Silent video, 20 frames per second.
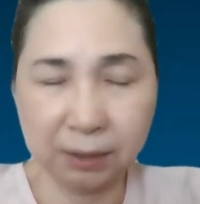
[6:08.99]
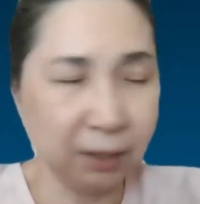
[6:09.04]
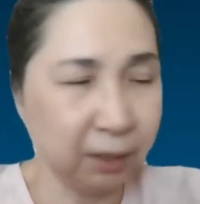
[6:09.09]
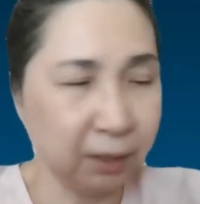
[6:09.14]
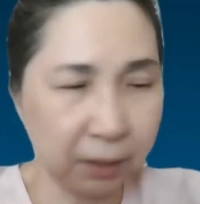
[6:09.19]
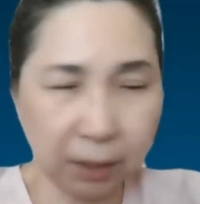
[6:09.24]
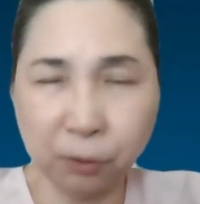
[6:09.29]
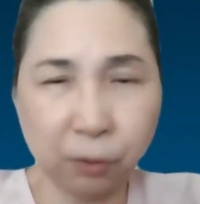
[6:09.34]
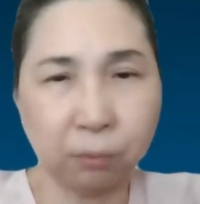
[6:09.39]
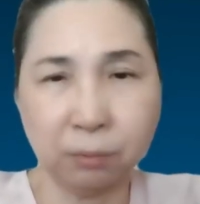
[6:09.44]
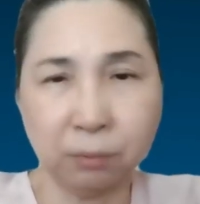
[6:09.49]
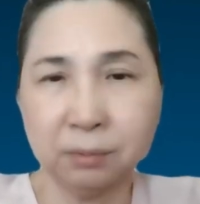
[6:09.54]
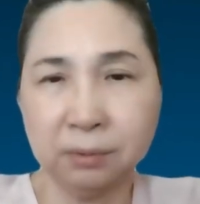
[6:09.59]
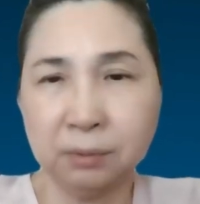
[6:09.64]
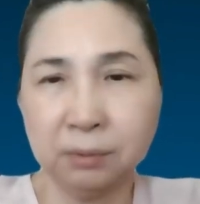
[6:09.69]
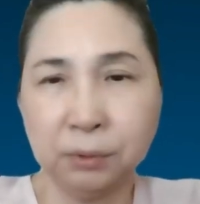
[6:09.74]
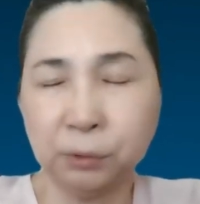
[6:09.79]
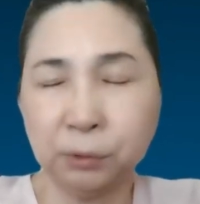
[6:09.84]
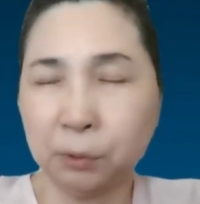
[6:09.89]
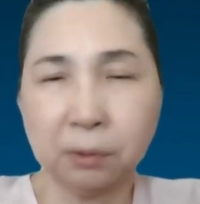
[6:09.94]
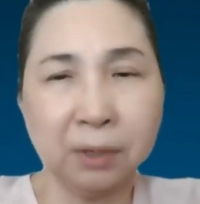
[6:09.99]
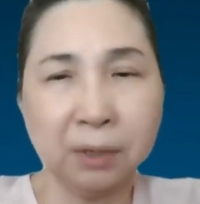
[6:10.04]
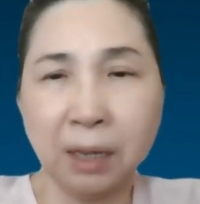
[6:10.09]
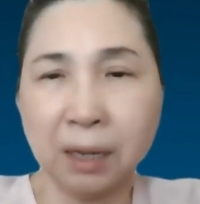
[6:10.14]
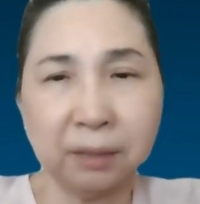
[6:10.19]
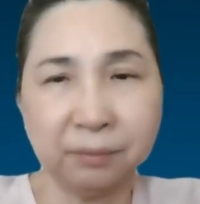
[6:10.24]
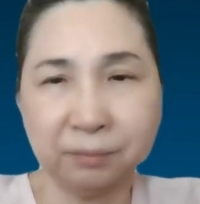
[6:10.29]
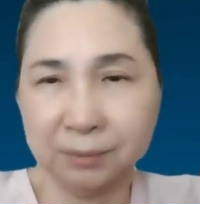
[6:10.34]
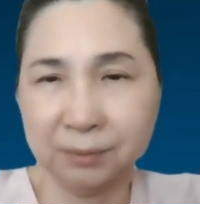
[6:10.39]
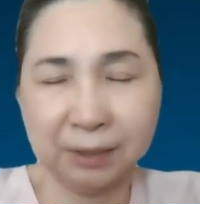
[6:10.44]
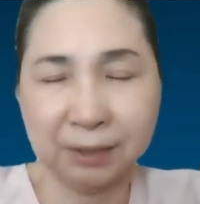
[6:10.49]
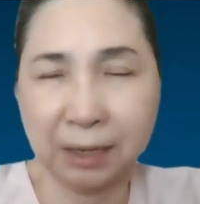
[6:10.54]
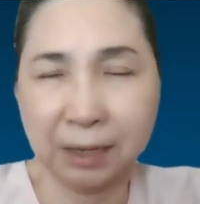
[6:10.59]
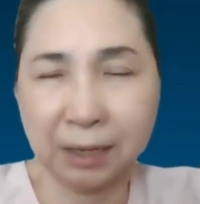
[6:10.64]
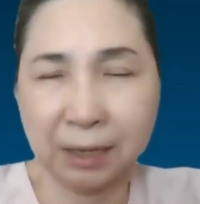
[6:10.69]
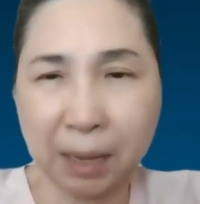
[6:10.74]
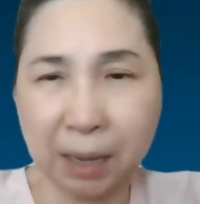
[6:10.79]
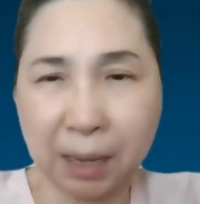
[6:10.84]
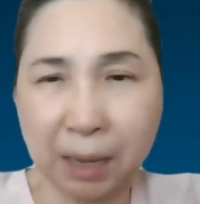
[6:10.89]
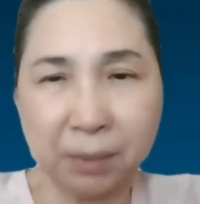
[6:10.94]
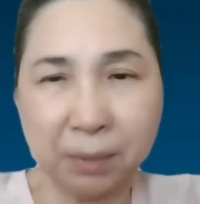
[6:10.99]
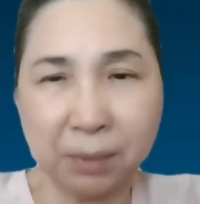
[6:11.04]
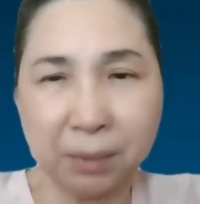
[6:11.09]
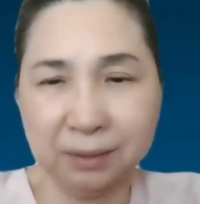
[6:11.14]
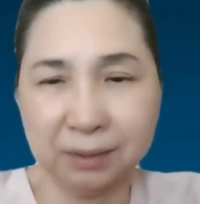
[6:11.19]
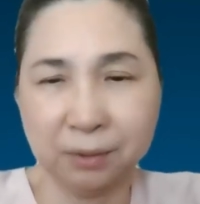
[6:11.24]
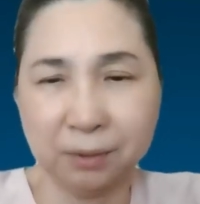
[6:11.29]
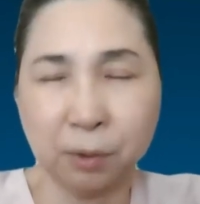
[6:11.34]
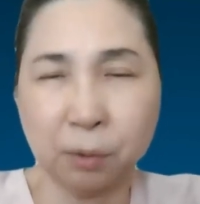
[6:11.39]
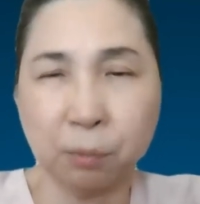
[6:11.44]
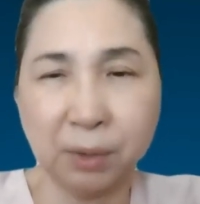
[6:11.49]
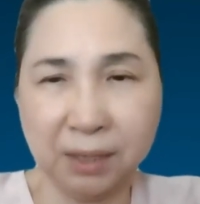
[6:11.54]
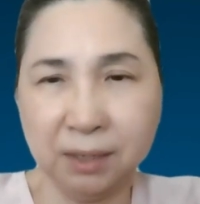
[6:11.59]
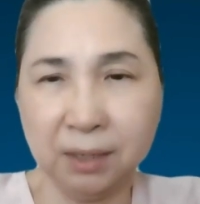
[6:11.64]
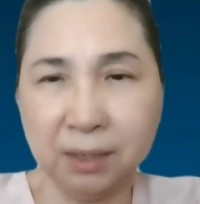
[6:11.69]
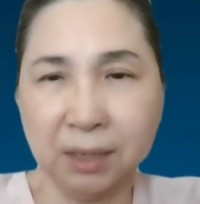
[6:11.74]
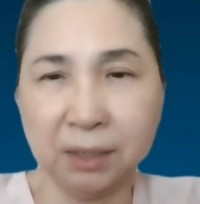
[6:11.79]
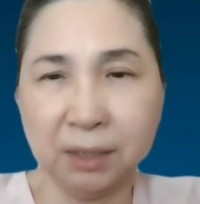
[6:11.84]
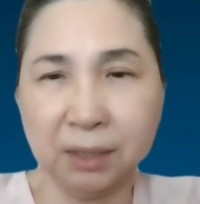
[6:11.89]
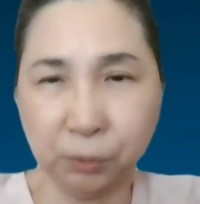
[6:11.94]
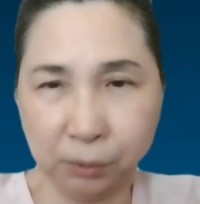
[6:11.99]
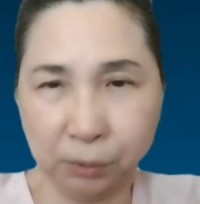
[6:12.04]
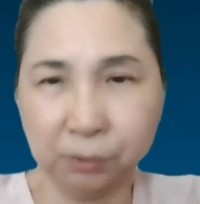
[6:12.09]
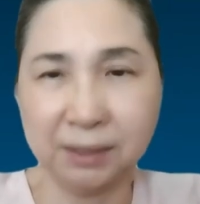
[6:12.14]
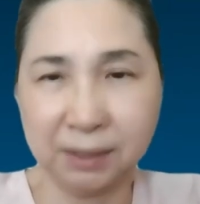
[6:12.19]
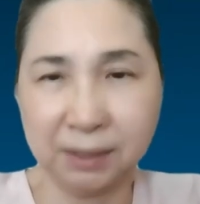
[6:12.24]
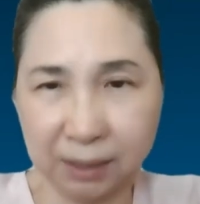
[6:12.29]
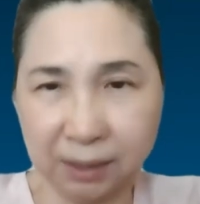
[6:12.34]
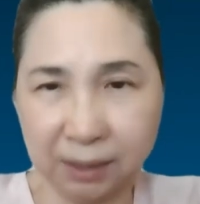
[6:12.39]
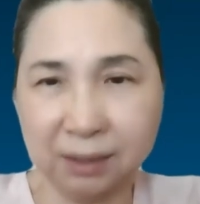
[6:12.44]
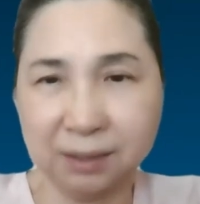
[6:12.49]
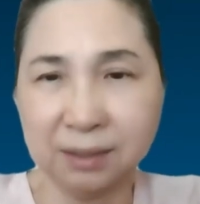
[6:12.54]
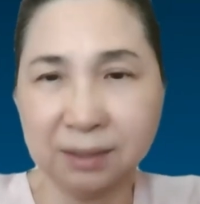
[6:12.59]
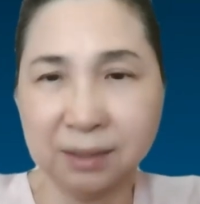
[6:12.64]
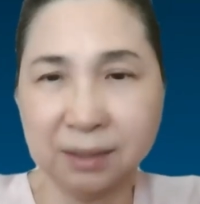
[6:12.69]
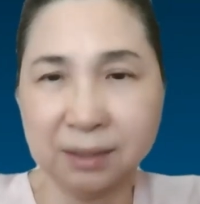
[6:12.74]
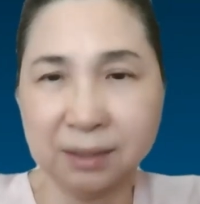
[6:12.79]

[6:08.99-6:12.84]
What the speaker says: He said, no, you don't have that 9 months or 1 year to do the study.